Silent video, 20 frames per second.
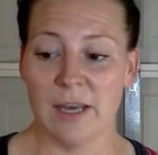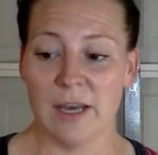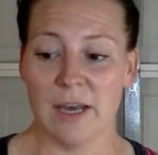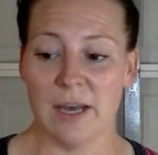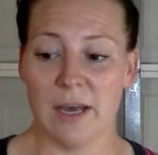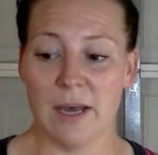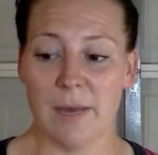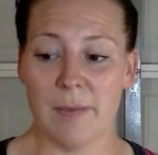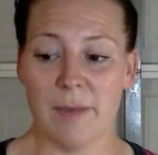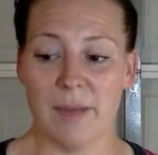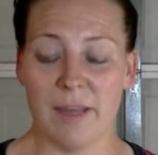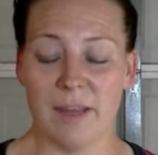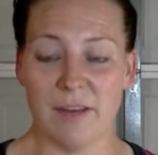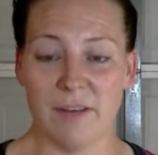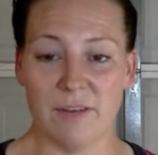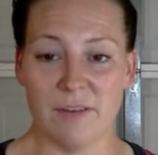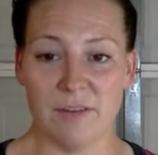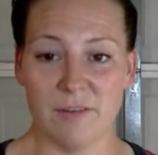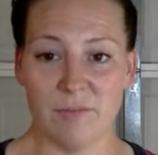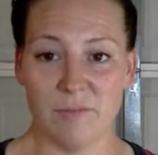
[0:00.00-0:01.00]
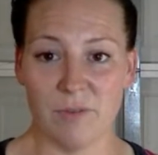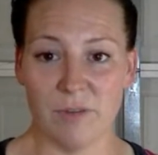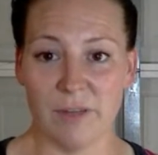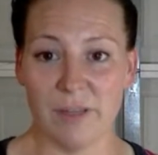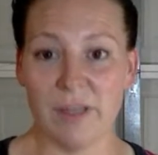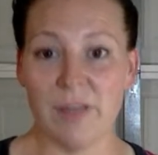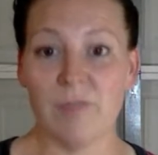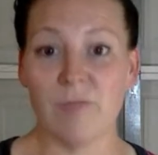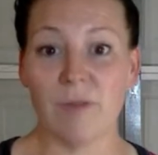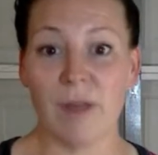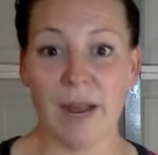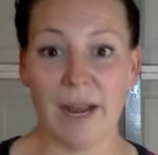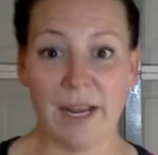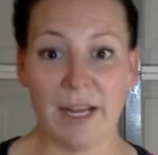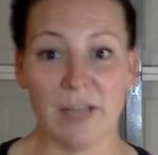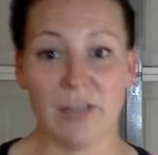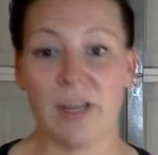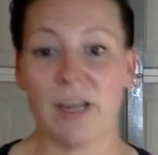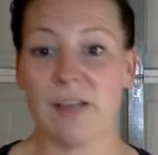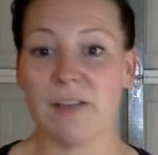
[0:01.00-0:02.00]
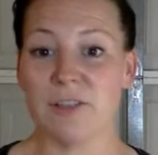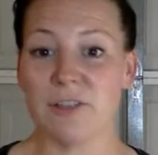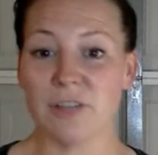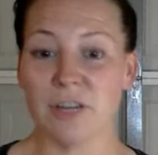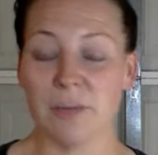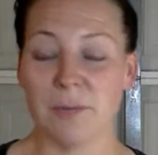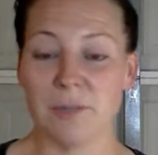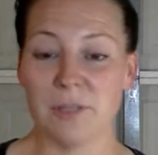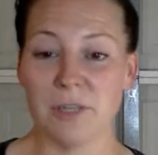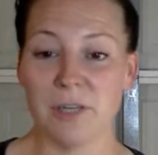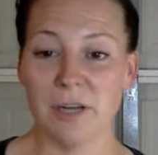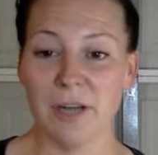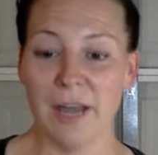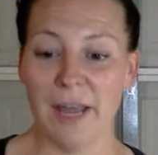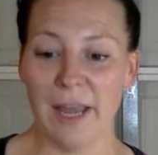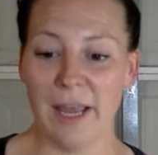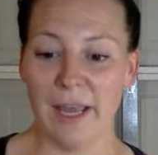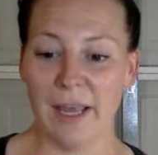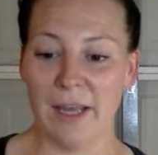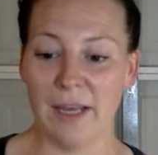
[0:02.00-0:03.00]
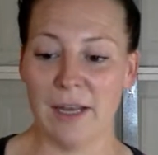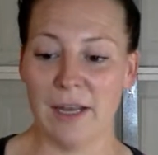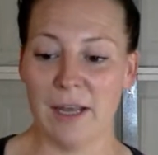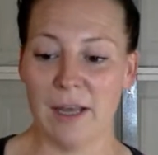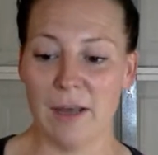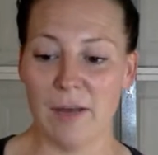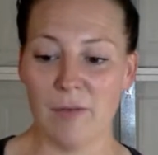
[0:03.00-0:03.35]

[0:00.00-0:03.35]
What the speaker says: And really writing down scripture and